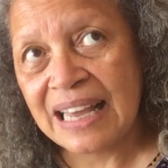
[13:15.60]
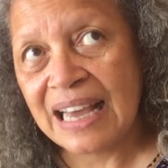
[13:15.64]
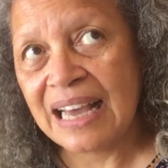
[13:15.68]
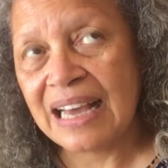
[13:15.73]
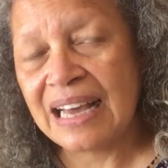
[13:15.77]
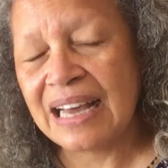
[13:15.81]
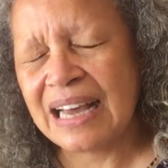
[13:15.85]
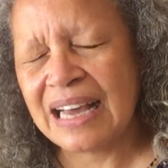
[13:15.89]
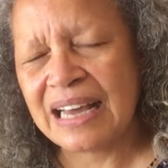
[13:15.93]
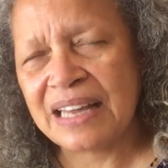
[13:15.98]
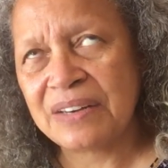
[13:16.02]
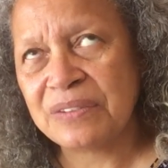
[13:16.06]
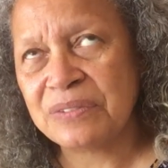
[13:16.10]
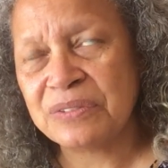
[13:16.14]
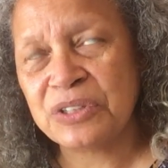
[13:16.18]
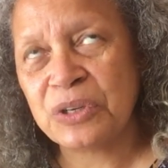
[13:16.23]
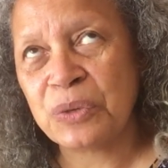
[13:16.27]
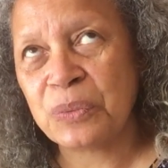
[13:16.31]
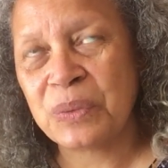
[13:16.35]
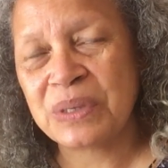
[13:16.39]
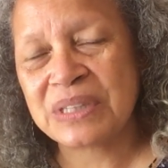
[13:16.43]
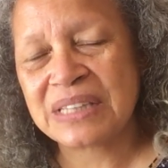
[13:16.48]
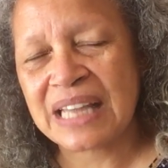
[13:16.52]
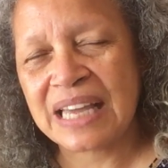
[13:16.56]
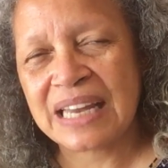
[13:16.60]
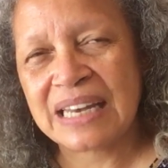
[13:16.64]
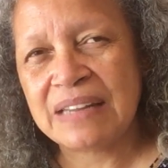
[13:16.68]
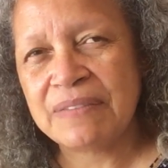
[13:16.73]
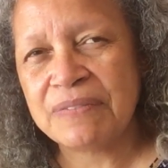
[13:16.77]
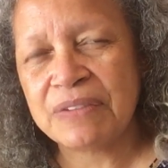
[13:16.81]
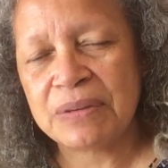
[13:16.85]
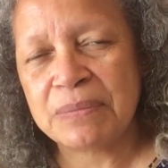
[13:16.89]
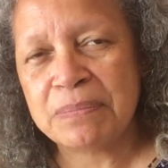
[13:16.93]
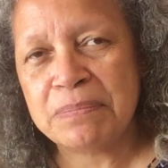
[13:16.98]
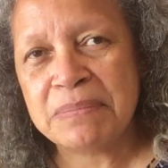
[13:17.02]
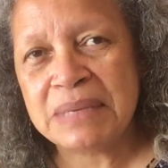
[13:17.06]
I don't know what that
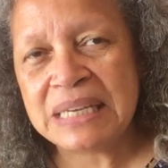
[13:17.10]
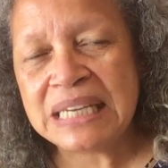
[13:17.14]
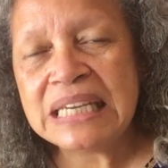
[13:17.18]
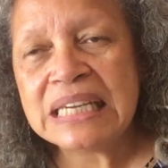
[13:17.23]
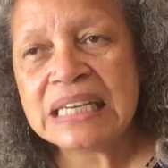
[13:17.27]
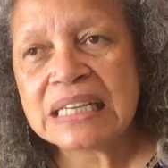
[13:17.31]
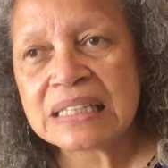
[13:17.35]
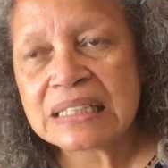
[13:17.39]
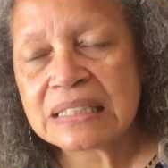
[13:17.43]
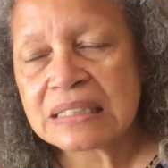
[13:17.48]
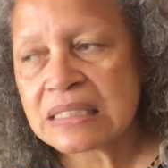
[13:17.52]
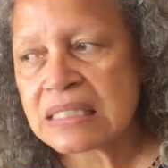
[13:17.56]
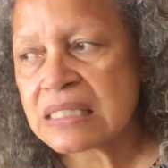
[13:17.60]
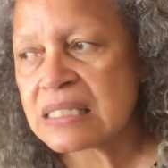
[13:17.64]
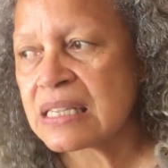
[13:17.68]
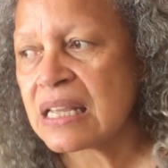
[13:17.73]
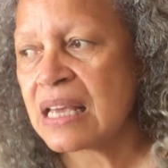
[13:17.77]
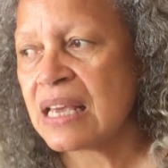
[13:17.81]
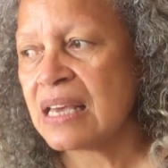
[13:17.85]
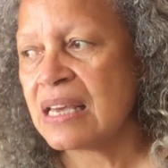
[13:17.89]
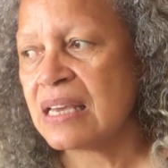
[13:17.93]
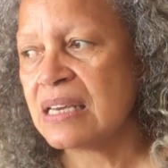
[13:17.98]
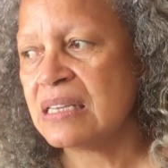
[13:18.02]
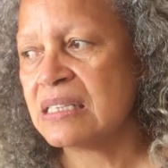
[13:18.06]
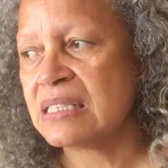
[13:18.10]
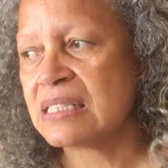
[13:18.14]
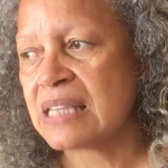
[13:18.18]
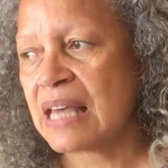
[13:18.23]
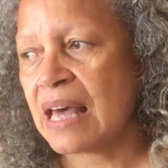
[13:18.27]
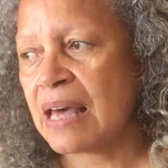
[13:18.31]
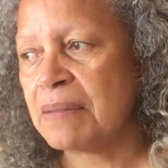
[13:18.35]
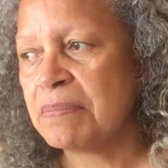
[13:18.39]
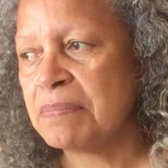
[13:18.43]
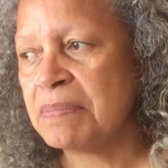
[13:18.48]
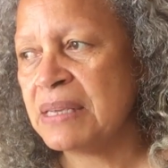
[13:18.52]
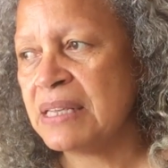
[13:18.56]
even means. Does
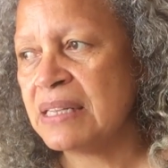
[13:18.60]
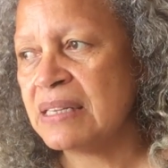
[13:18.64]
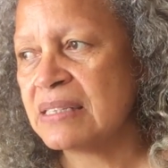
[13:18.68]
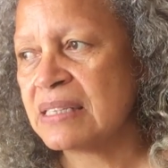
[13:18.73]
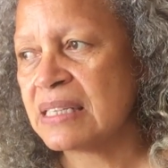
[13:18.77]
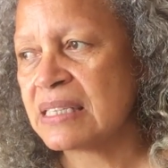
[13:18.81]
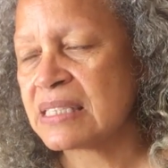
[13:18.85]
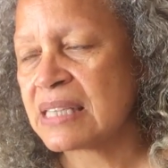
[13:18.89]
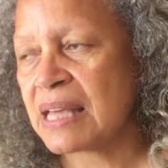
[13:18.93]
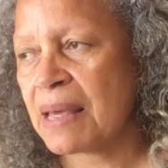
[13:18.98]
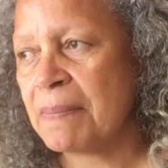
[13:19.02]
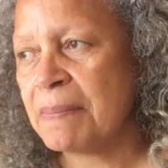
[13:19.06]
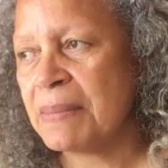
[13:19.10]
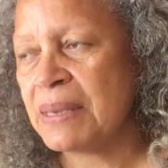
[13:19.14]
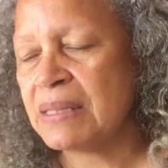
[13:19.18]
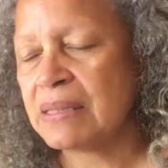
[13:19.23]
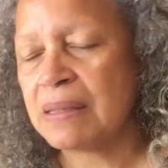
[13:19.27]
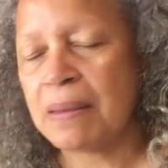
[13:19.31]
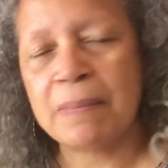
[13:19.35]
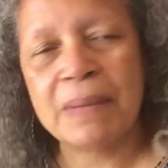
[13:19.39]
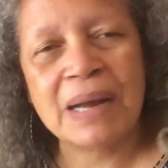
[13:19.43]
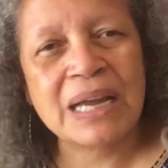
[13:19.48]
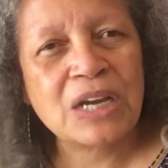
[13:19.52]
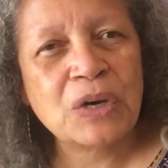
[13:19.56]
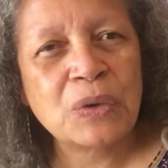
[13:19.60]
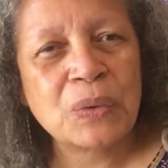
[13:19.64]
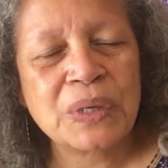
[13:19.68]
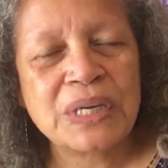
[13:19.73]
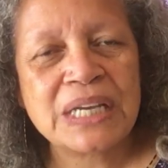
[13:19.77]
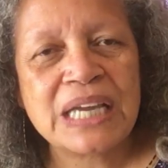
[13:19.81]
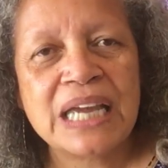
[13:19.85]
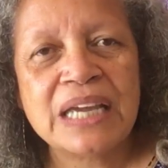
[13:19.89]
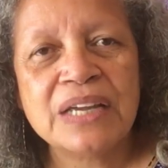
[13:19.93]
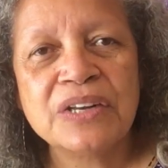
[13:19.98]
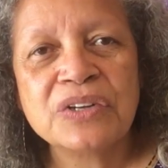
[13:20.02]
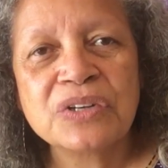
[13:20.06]
that mean that my
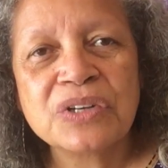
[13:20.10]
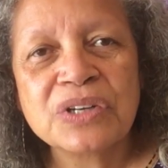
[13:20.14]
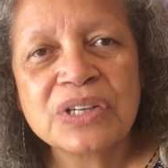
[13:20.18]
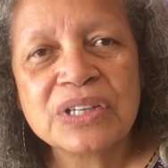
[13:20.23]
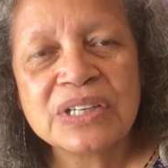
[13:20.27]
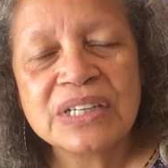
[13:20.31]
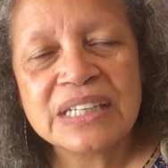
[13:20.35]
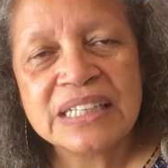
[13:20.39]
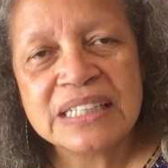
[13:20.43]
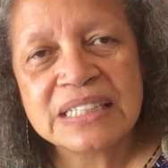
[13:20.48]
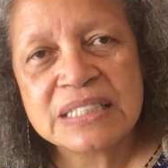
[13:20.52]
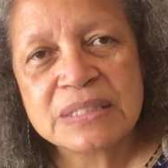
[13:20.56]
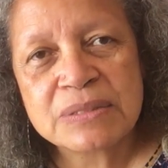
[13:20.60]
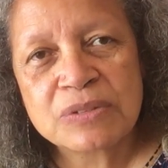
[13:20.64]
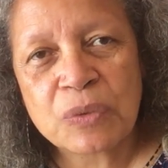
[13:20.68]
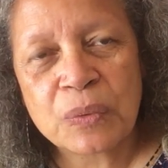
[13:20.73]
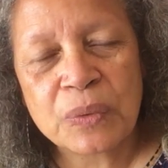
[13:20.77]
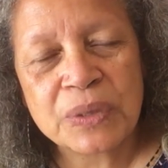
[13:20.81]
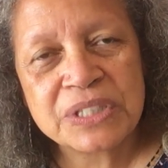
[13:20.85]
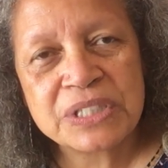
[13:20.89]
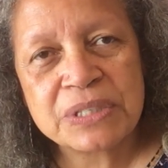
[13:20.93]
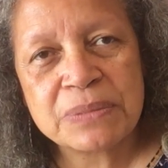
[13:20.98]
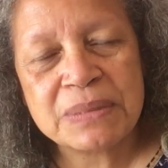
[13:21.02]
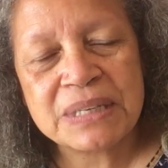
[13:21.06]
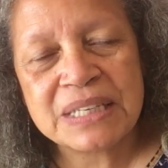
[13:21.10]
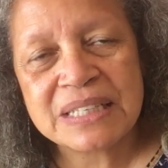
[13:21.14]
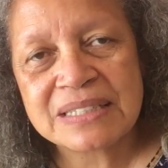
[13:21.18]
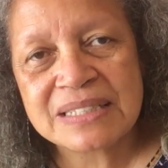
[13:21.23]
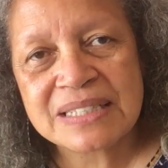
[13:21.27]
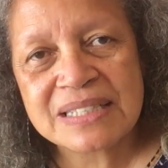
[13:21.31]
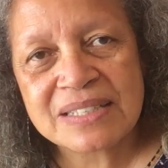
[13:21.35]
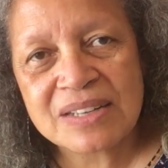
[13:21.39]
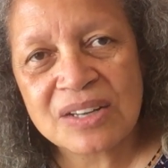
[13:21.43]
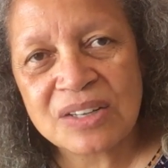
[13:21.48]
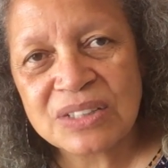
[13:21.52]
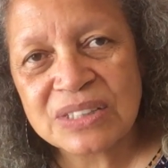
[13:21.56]
creator is going to be
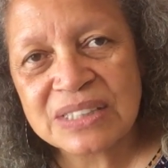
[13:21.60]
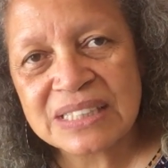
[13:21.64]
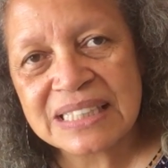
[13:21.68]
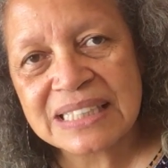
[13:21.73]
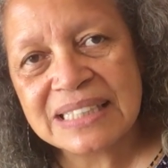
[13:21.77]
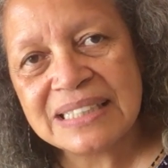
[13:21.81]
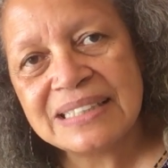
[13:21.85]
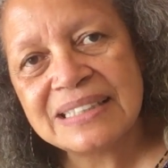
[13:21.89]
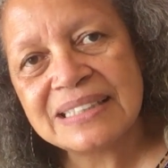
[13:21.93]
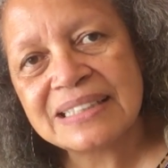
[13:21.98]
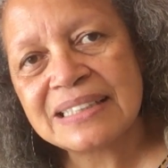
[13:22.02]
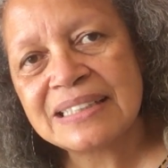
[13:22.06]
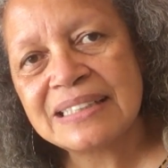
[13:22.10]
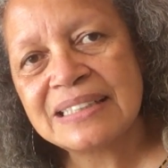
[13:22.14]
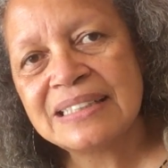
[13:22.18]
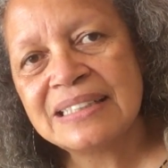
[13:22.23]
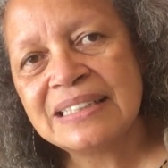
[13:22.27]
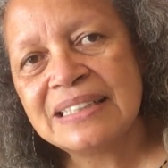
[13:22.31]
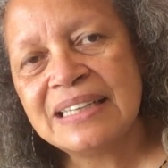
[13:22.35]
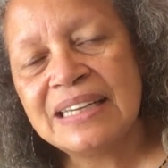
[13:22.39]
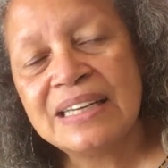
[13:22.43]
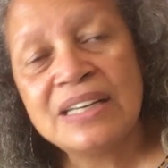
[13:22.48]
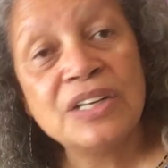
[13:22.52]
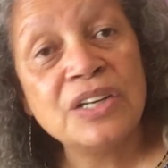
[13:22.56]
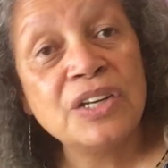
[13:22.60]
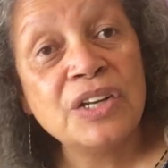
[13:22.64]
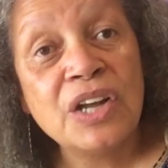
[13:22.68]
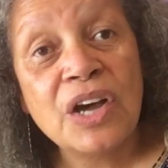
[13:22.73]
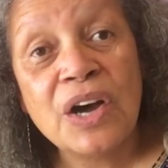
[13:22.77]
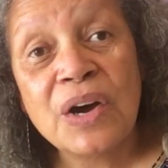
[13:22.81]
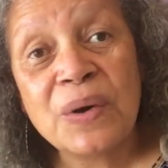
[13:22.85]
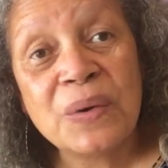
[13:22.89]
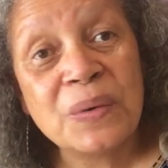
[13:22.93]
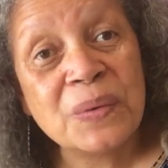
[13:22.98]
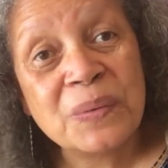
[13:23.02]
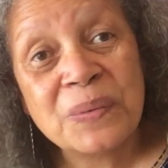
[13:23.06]
insulted?
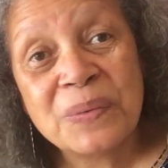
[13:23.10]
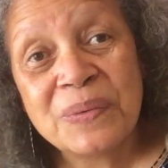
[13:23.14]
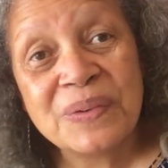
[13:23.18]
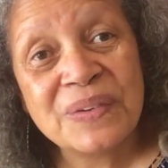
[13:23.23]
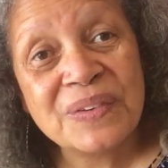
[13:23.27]
No.